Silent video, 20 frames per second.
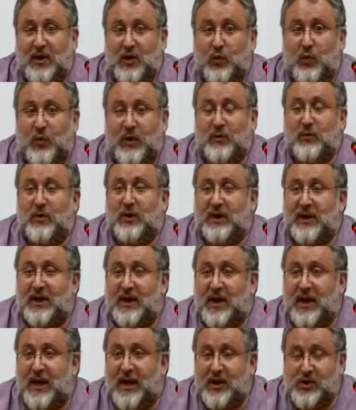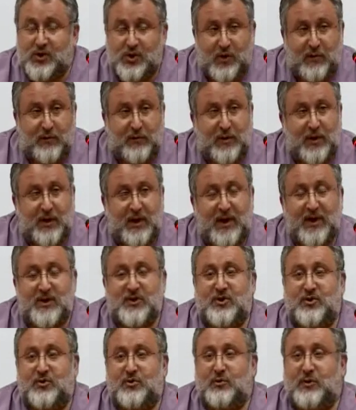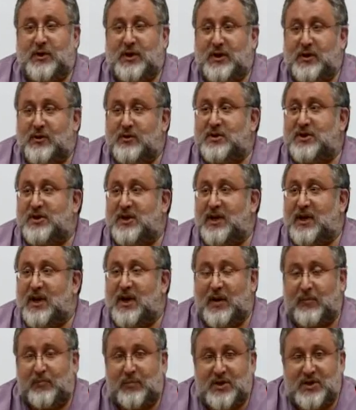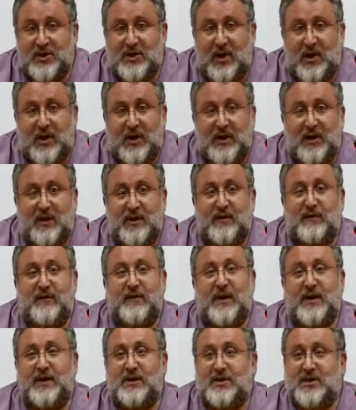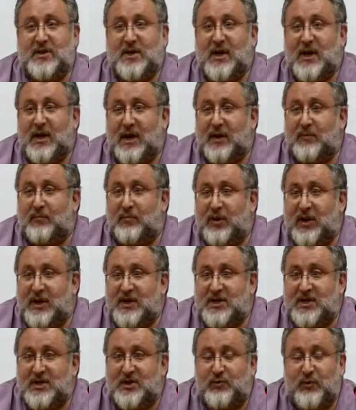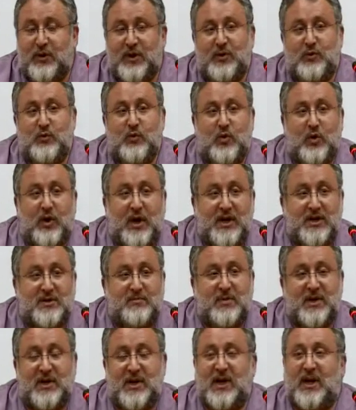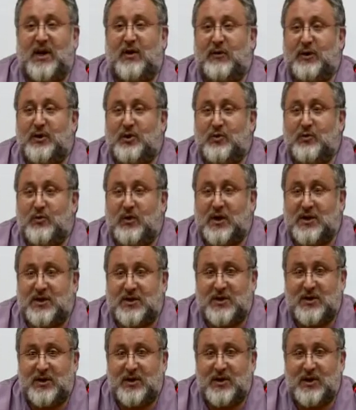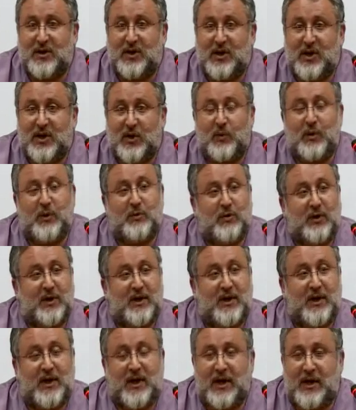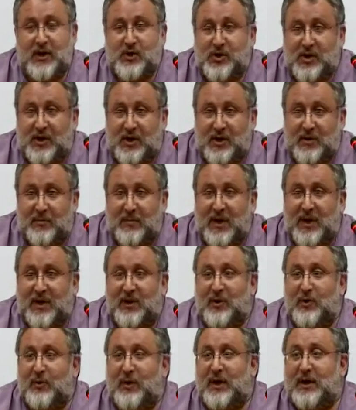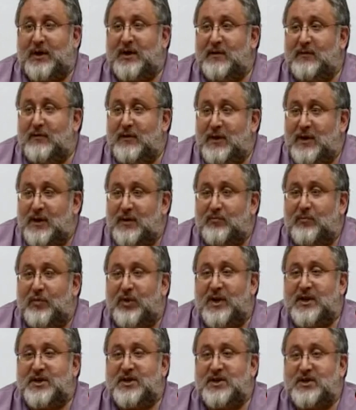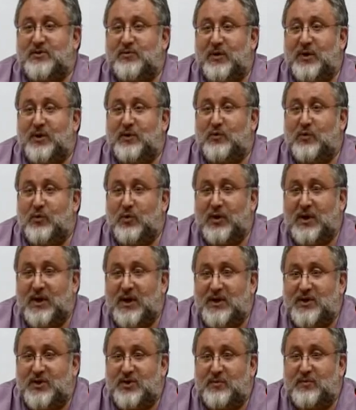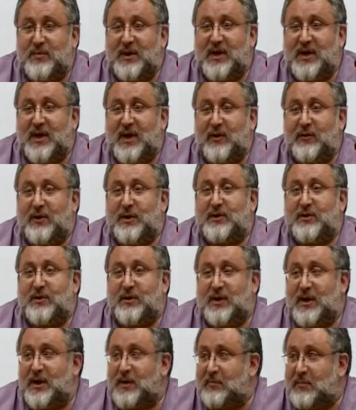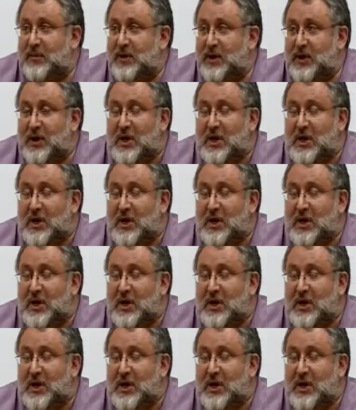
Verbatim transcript: We will engage over the next two years in episodic defense in places where the war has been carried to us. We will engage in commando activity in places where the war needs to be carried to them.